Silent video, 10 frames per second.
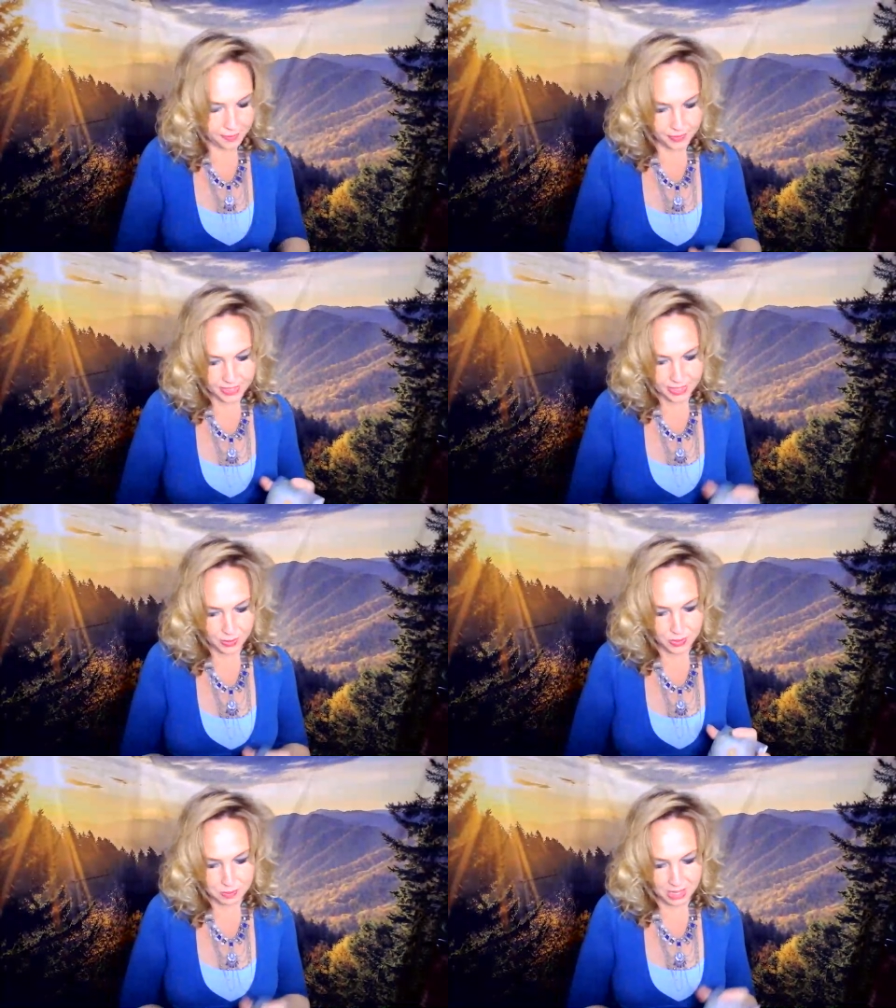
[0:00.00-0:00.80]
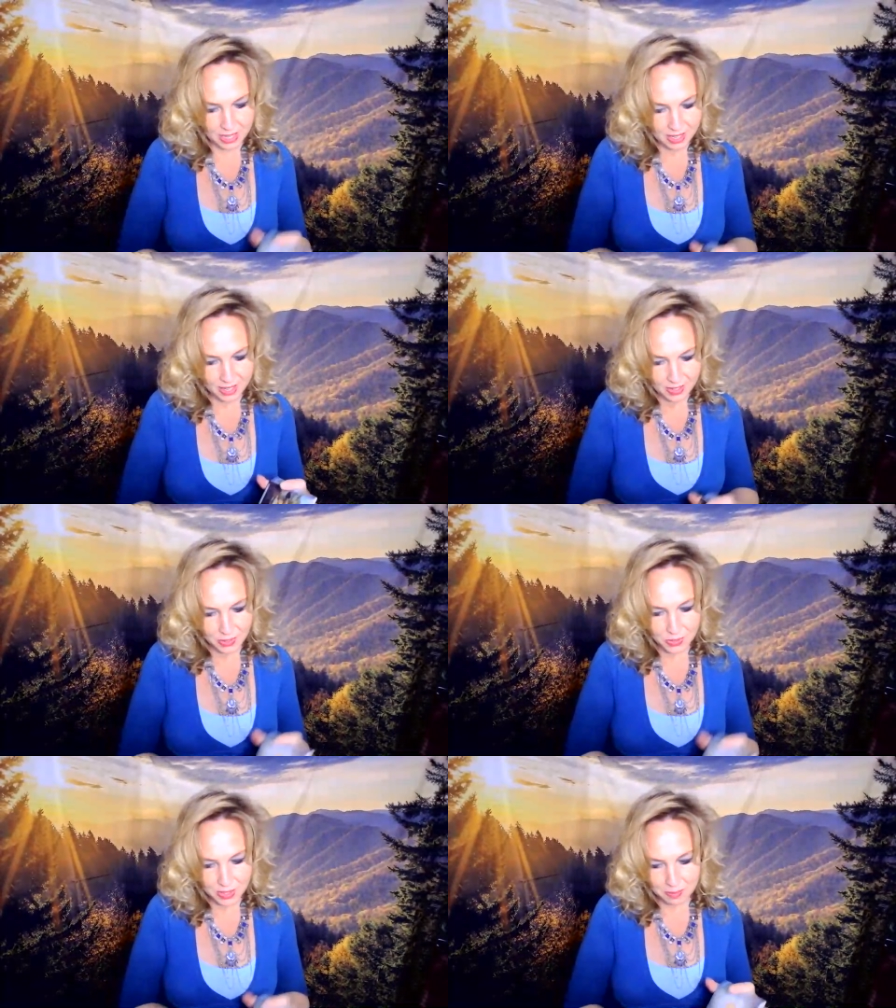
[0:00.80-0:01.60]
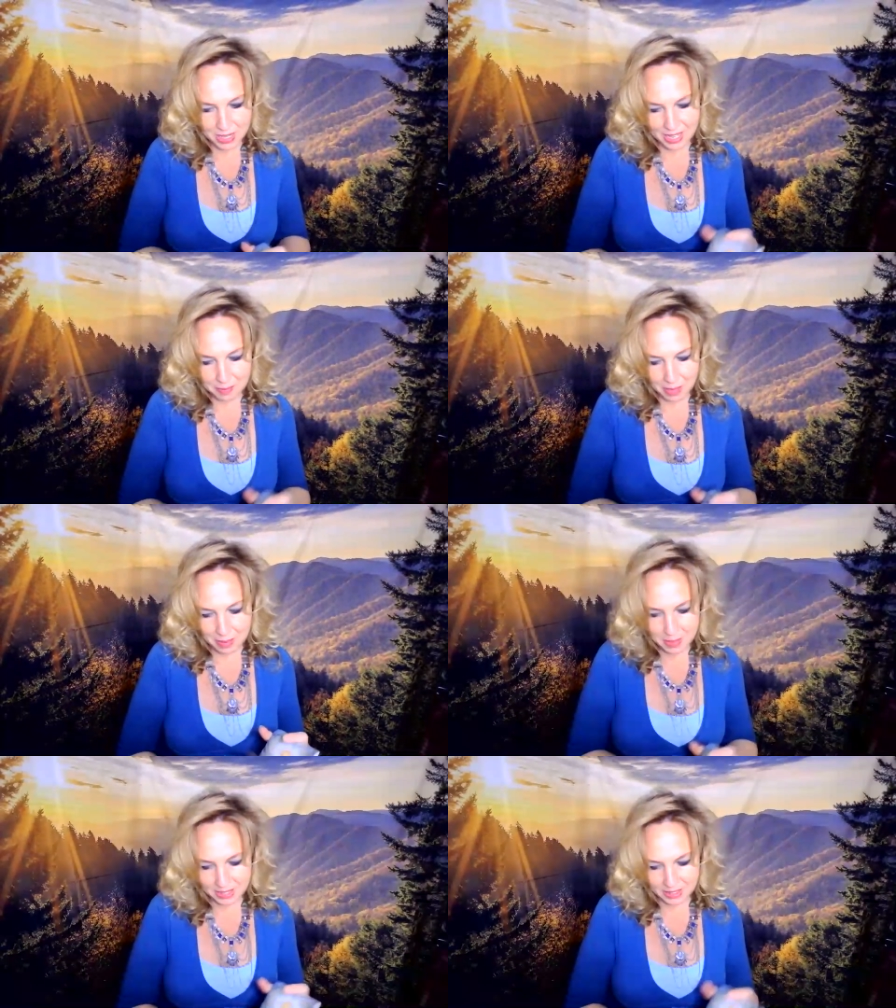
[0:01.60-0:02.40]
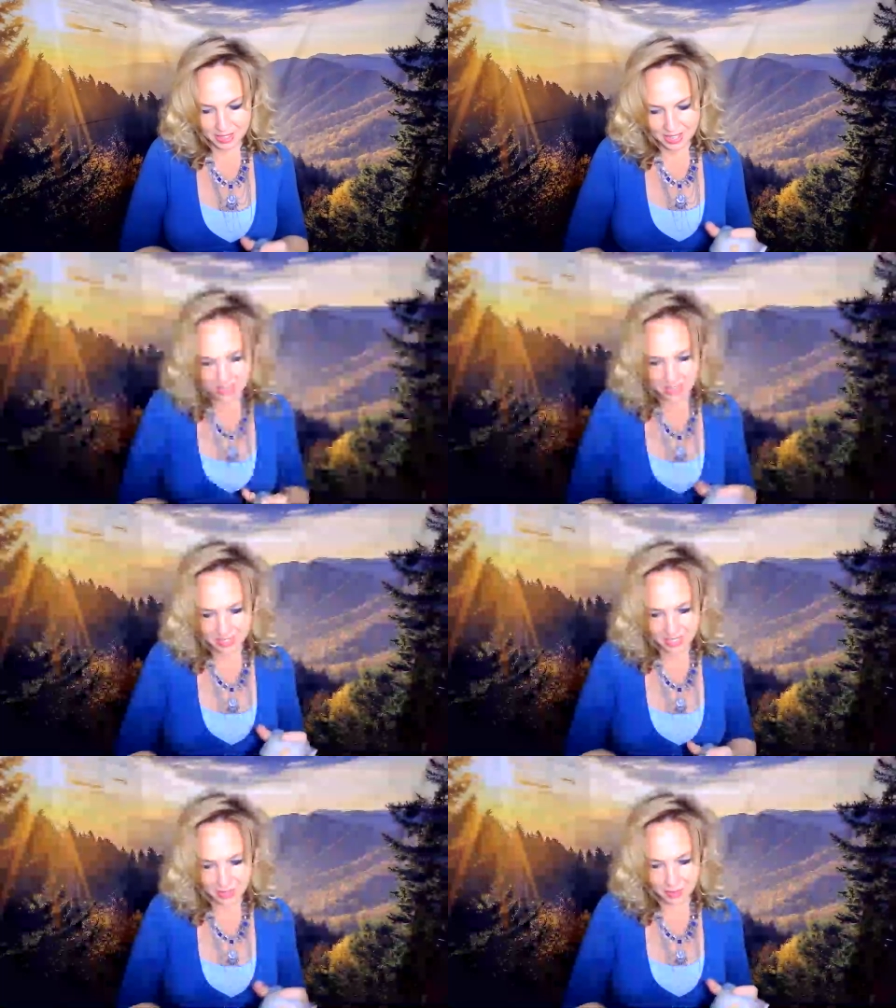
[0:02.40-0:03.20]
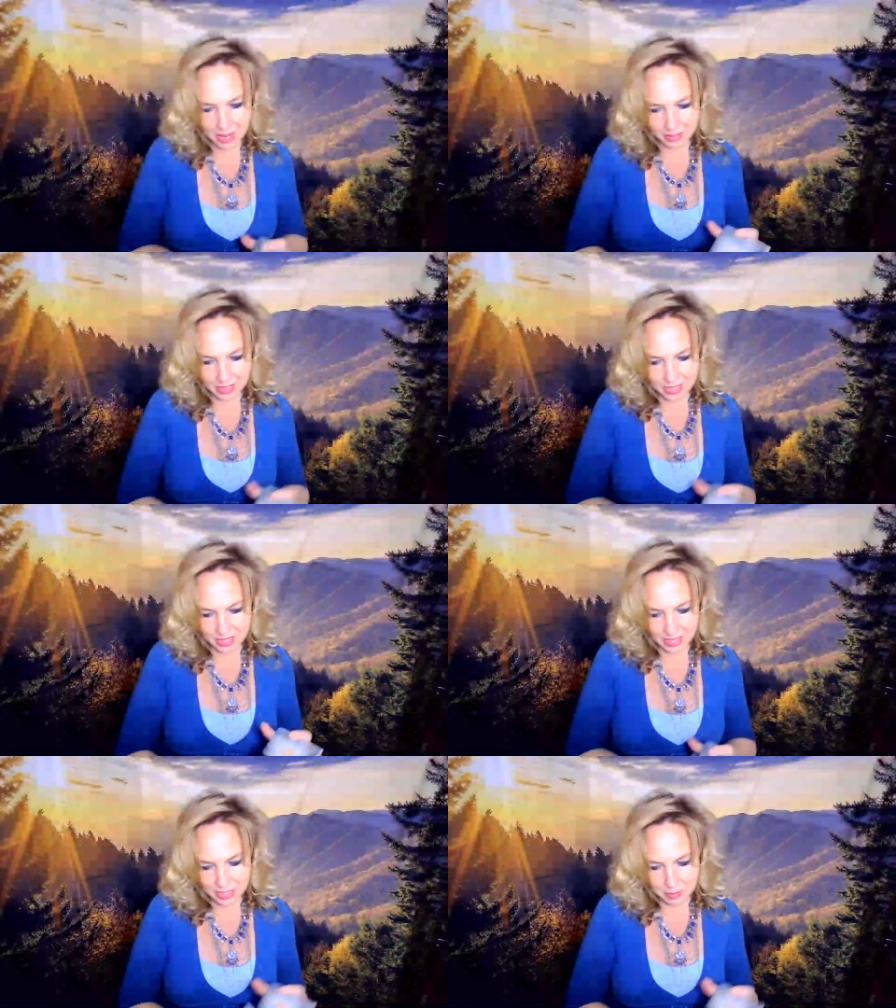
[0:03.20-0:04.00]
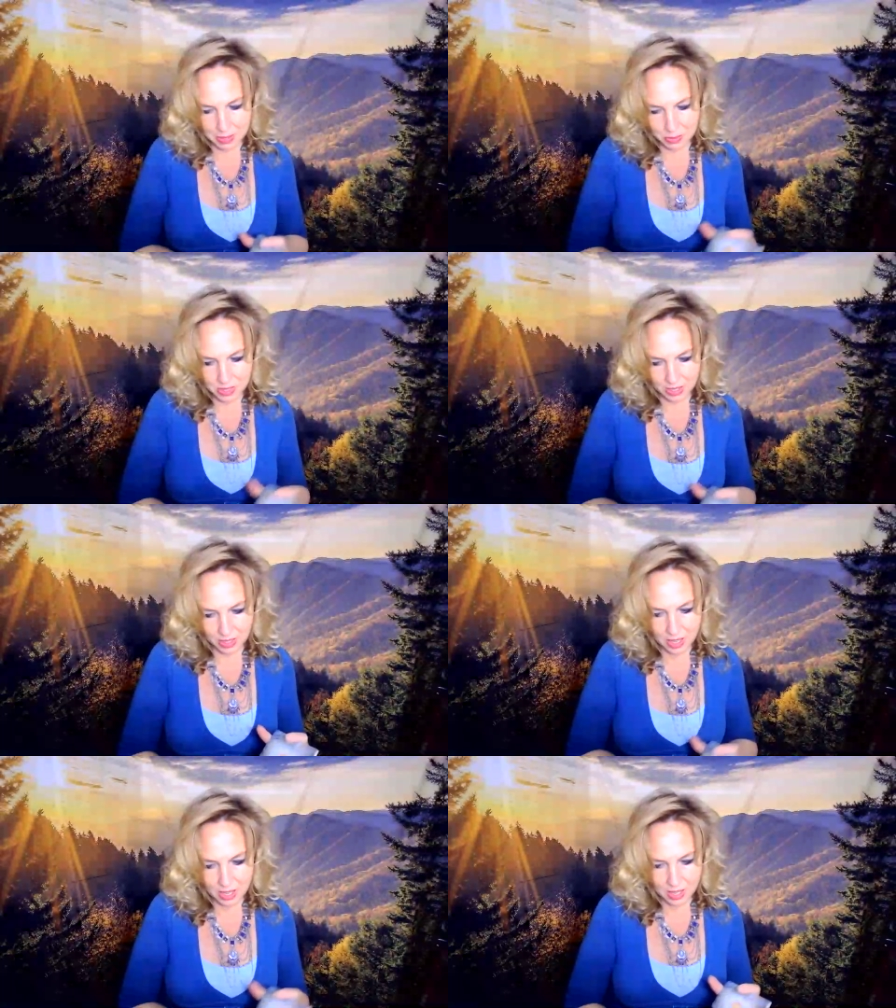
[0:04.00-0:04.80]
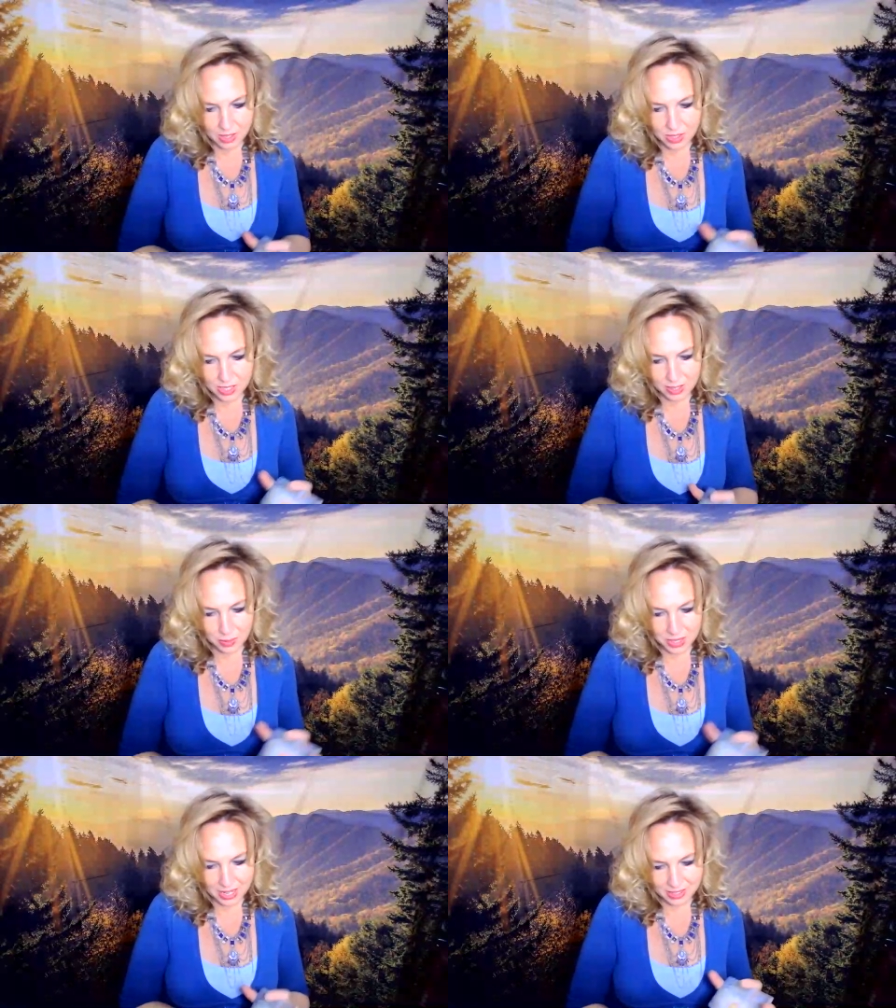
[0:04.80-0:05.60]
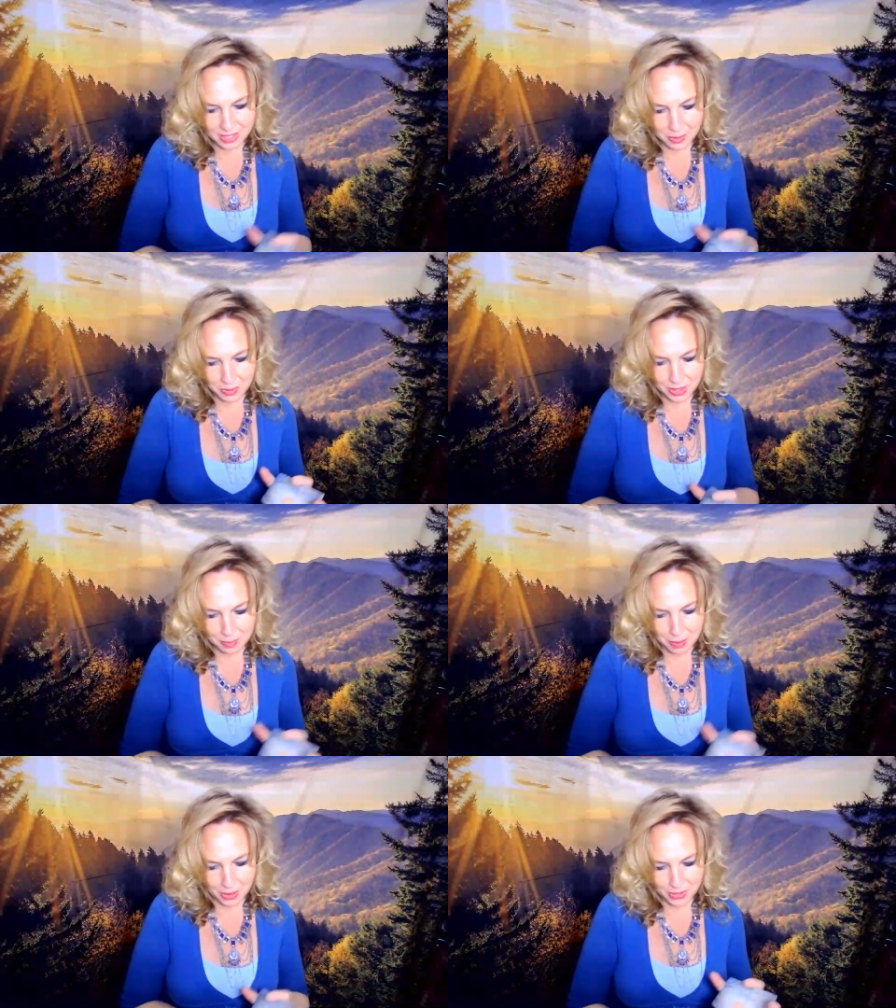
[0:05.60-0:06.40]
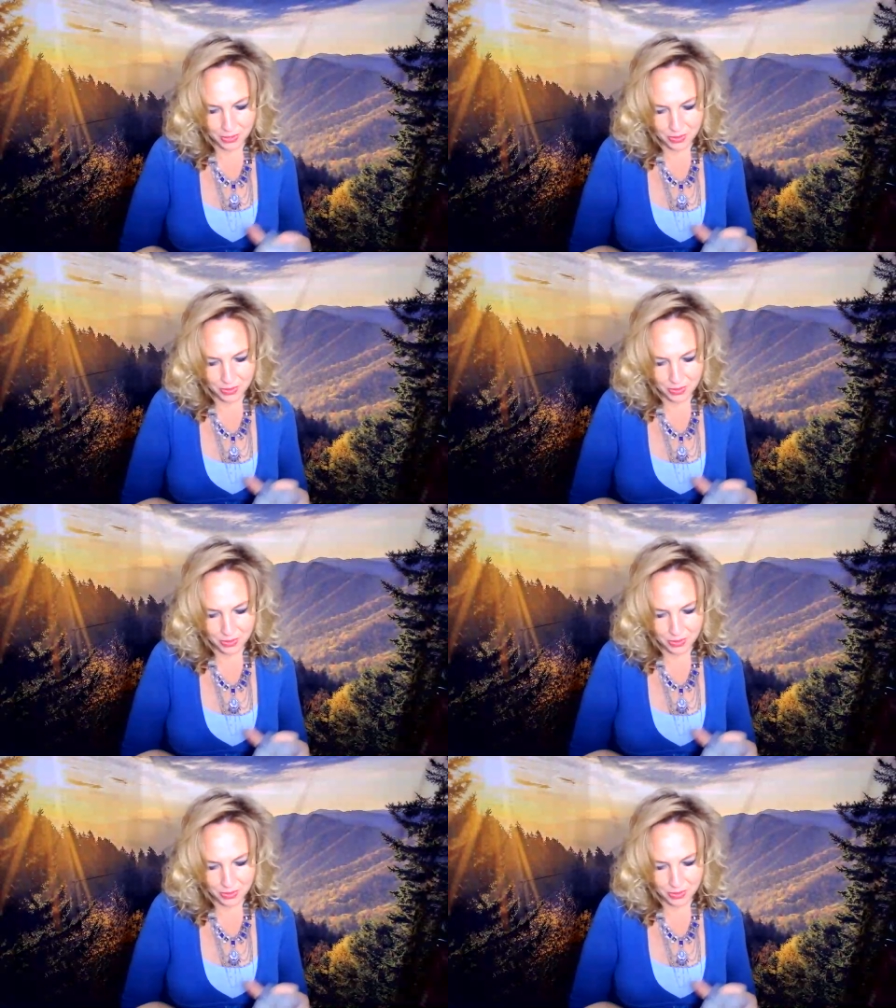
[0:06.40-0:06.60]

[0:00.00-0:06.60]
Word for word: Excuse me. So somebody might be sitting around listening to music, slow dancing with their partner.